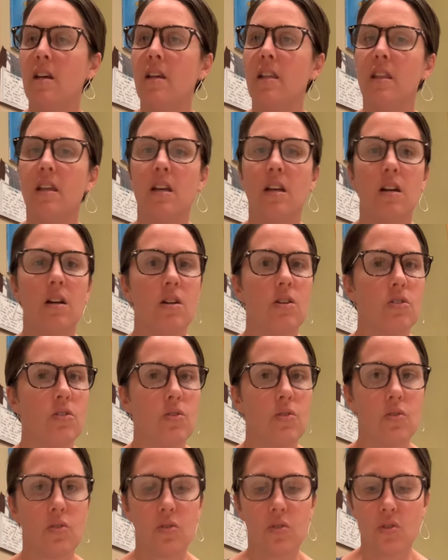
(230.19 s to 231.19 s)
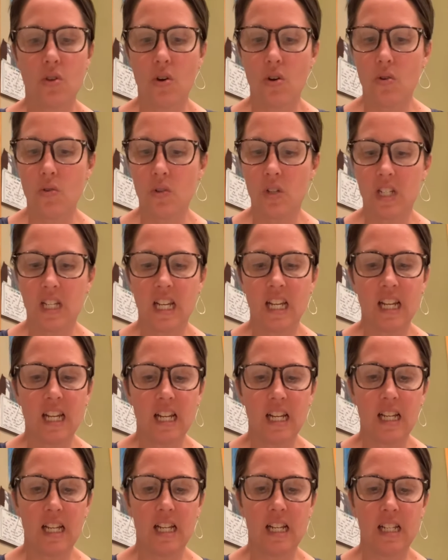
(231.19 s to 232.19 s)
they are so
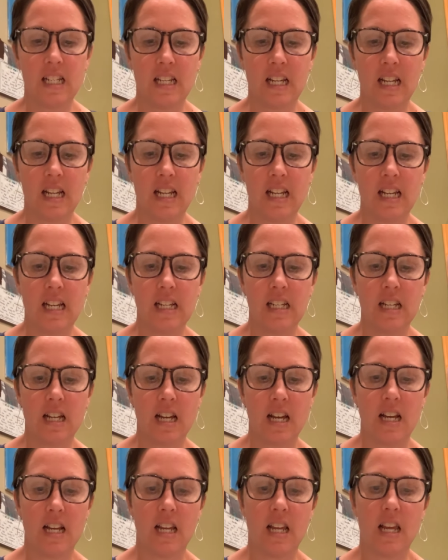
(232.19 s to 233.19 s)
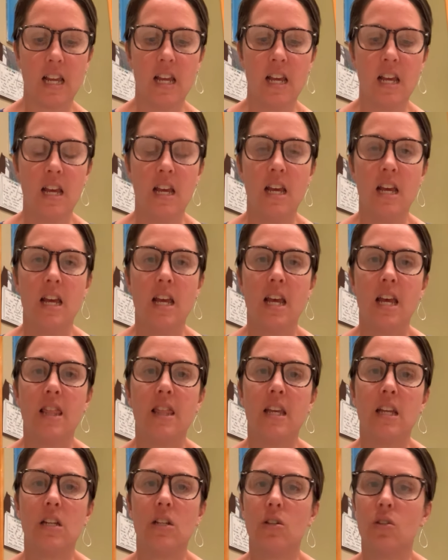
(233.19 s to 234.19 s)
teeny, teeny, tiny, and
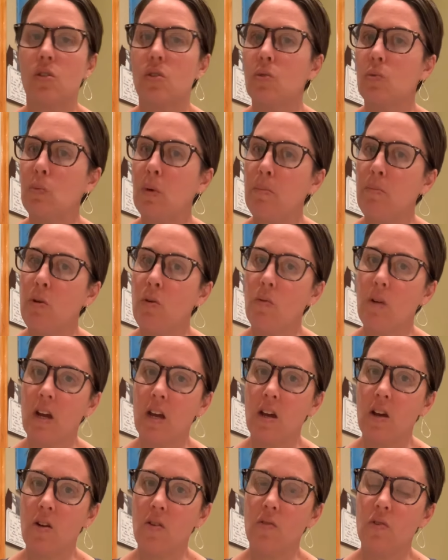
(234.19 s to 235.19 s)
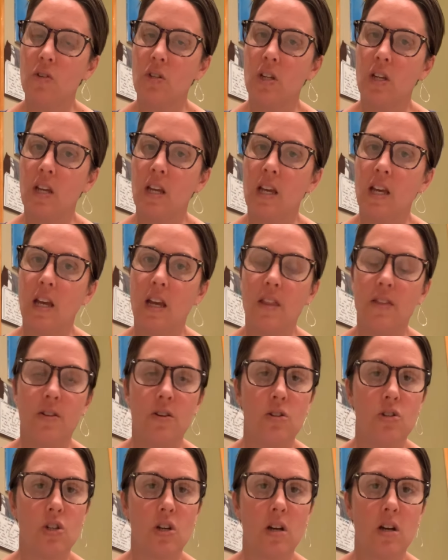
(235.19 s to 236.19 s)
they just swim around, and their
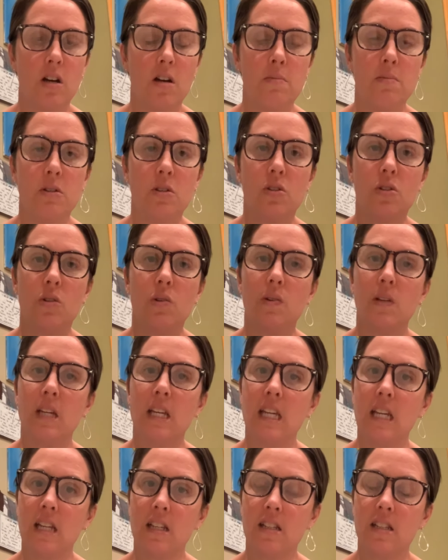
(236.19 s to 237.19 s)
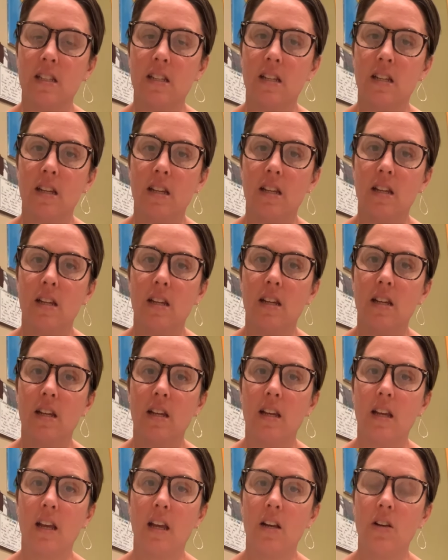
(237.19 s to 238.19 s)
job is to eat
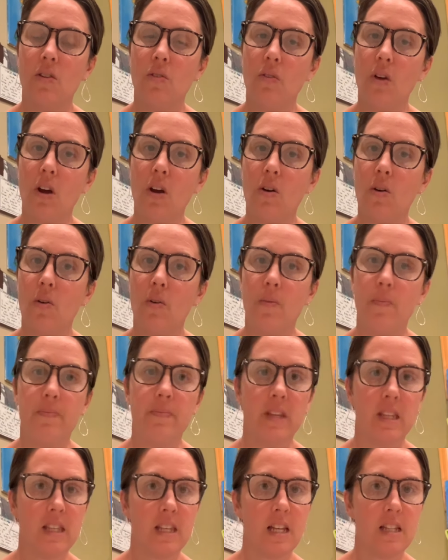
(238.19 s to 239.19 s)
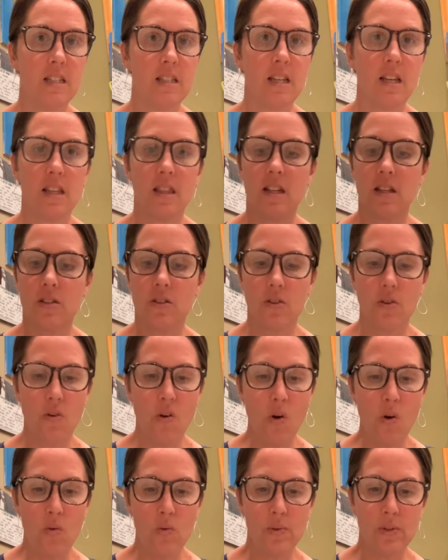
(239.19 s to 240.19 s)
and grow, and that's it. That's their
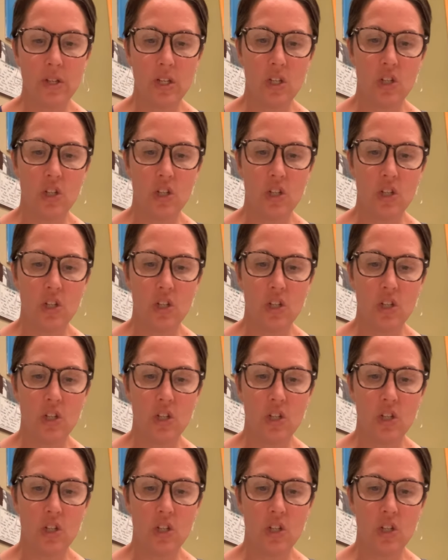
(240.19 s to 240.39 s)
only